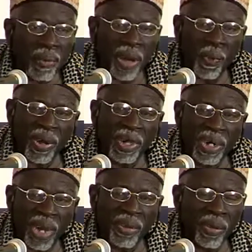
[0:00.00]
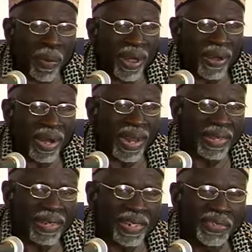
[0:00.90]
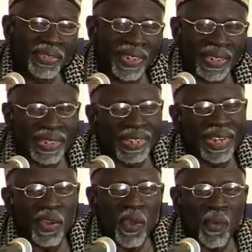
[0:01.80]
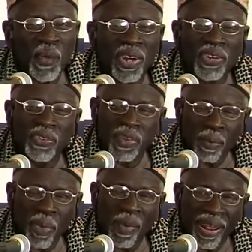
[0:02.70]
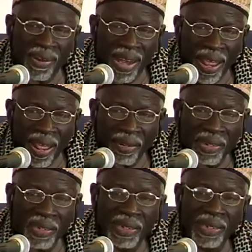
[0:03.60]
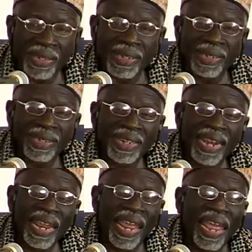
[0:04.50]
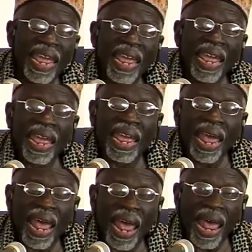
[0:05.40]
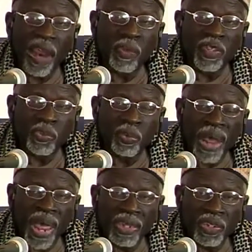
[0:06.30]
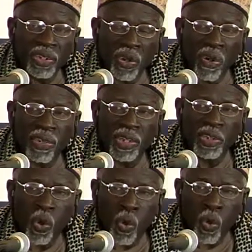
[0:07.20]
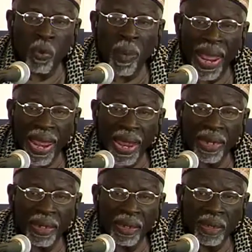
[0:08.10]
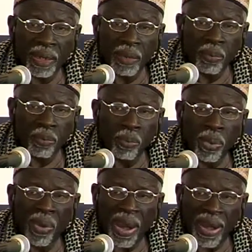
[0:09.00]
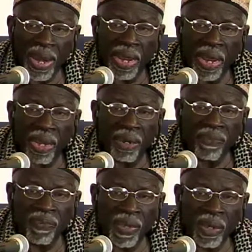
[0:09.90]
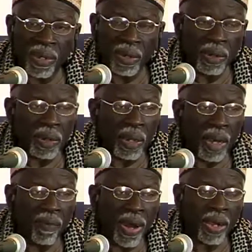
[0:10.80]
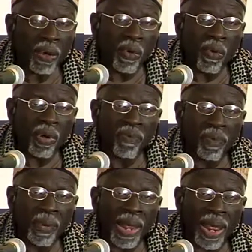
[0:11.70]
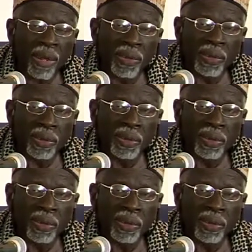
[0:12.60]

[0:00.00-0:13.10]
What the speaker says: and I want to tell you about it. I said, you did? What did you dream about now? She says, I saw this old man praying in the field around the corner from the house,